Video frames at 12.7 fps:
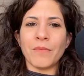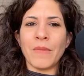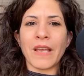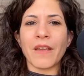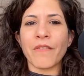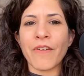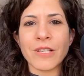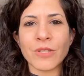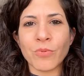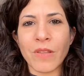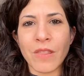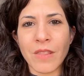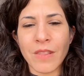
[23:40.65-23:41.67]
making friends
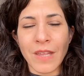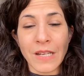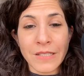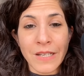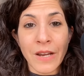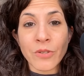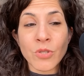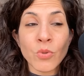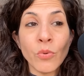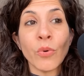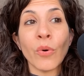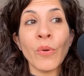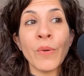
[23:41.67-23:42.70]
with the entire
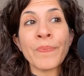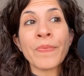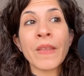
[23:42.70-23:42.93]
school.